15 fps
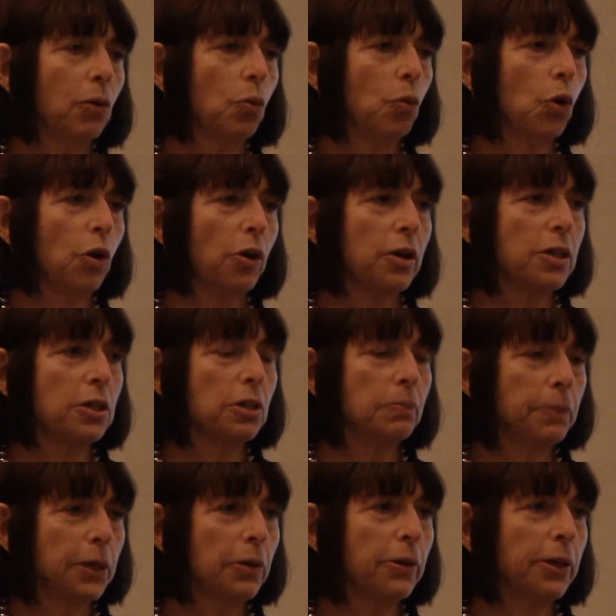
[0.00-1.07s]
were
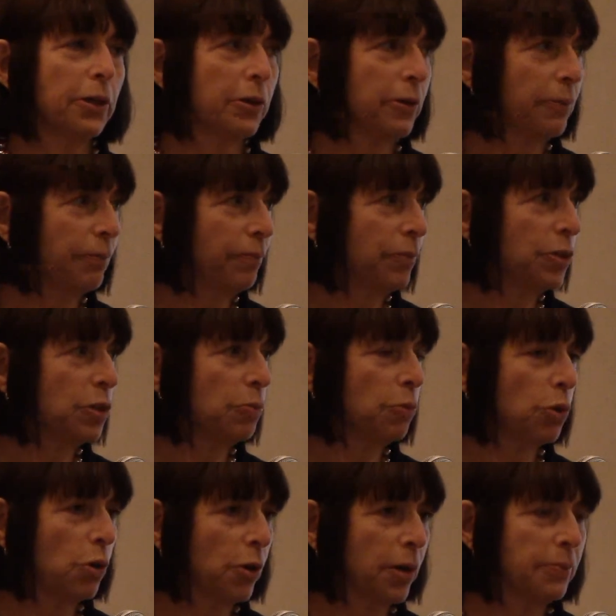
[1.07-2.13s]
superior to
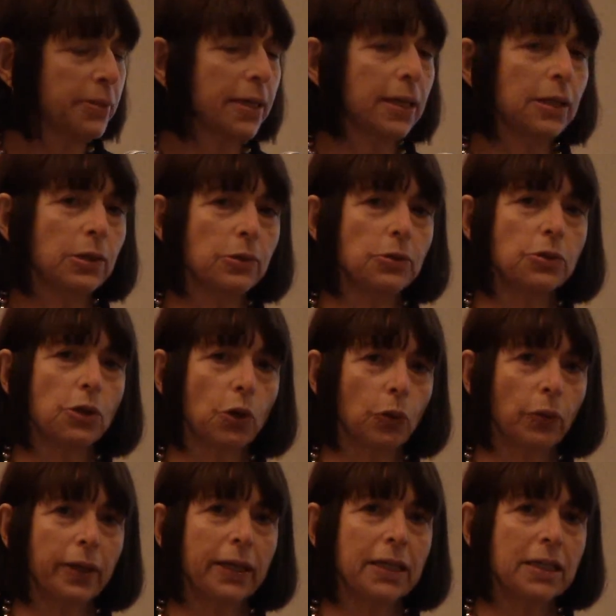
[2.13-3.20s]
programs that used
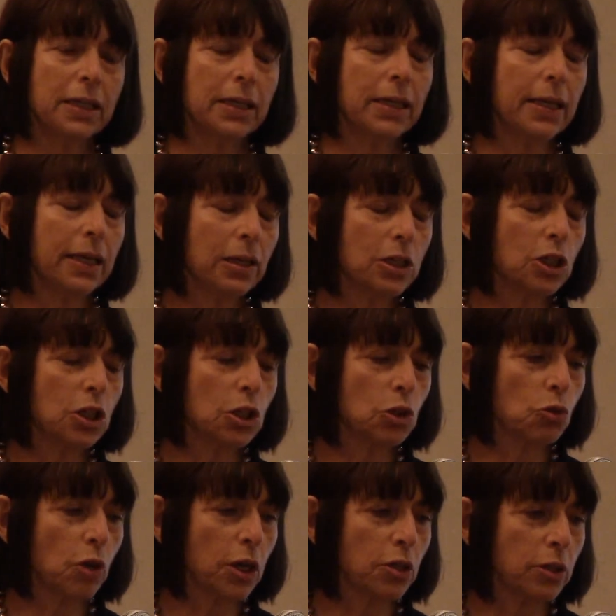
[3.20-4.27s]
only English
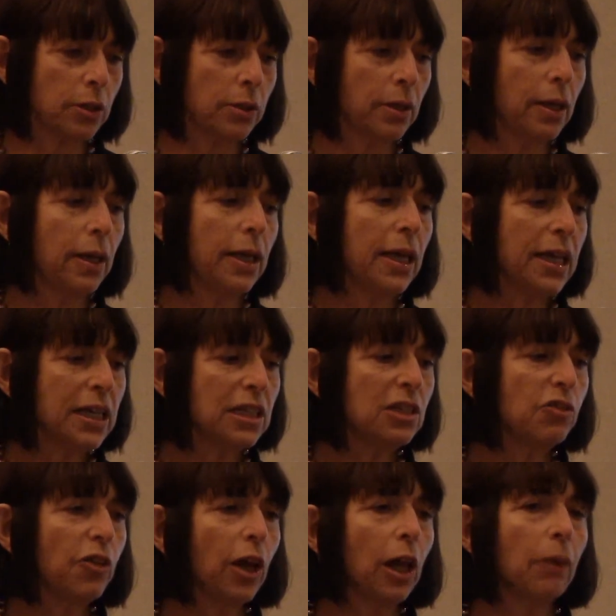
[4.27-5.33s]
instruction in
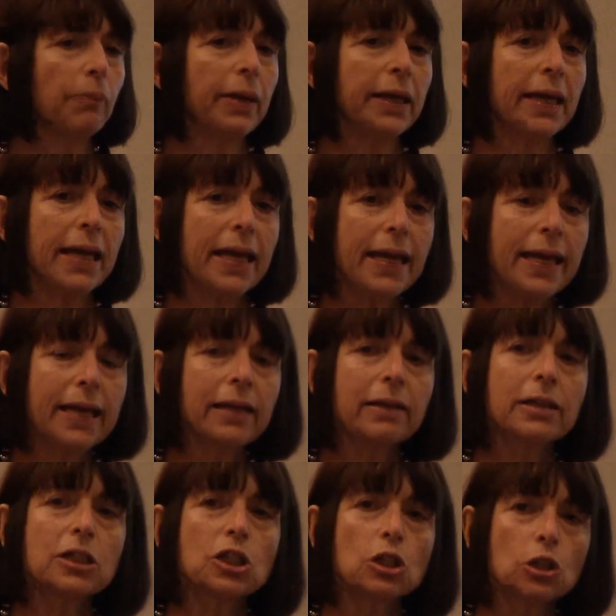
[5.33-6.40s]
developing
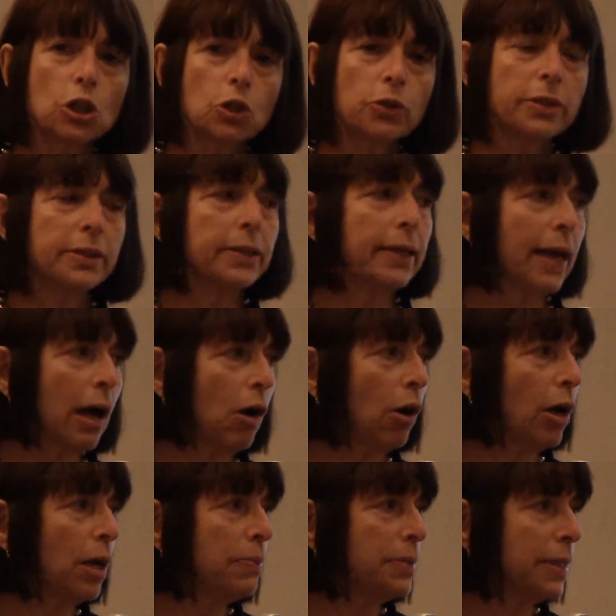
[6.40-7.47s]
English literacy
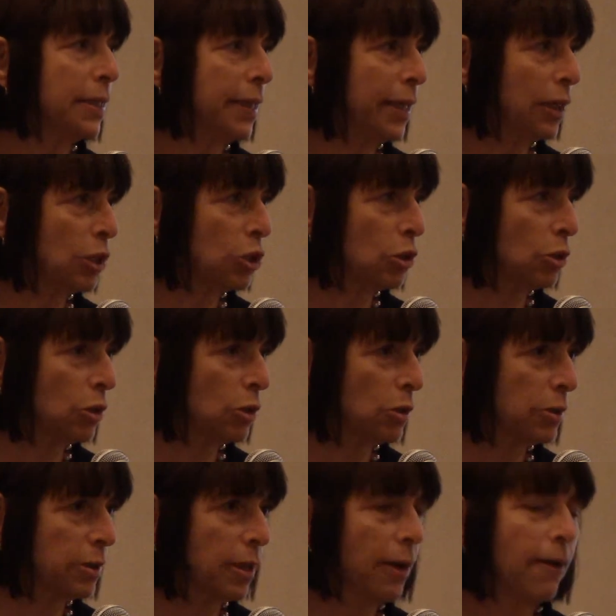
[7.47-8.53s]
outcomes in English
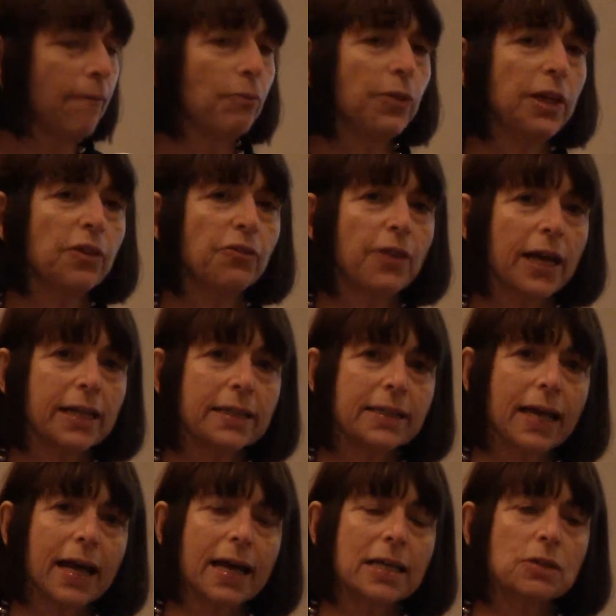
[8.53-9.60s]
learners. The effect
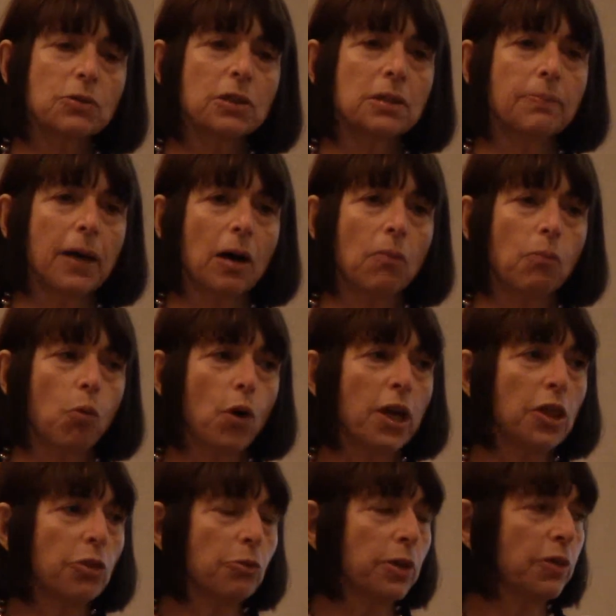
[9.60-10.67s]
size was about
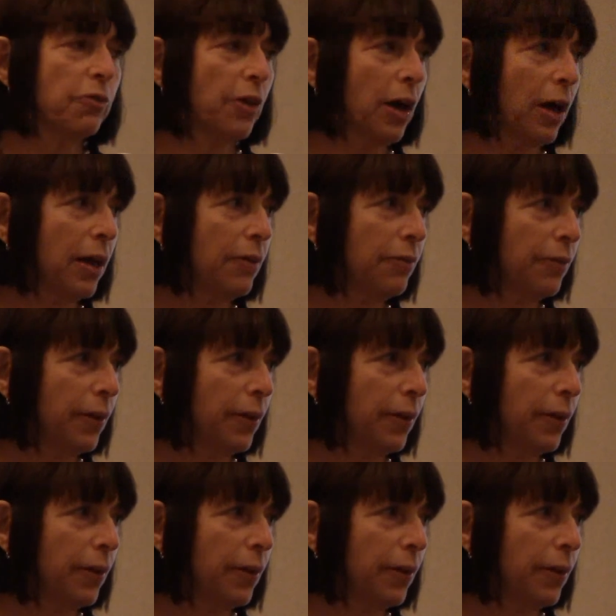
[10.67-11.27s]
0.35.